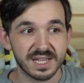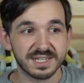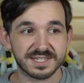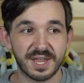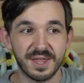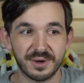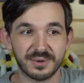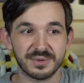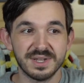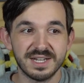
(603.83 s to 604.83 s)

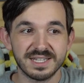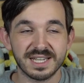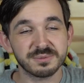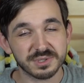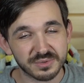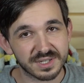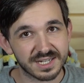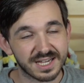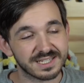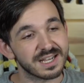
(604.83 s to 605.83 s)
So that's what's really
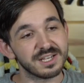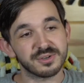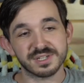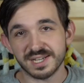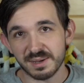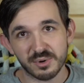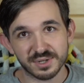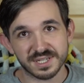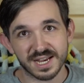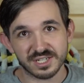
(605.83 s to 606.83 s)
nice. You can just take a
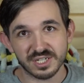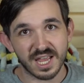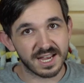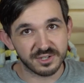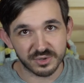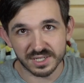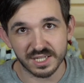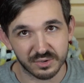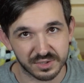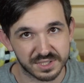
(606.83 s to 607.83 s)
bonus action and you can
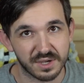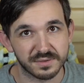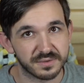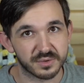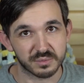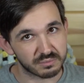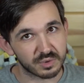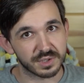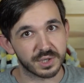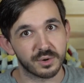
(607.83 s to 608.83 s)
heal yourself if you're
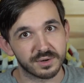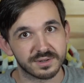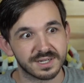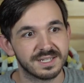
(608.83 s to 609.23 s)
really hurting.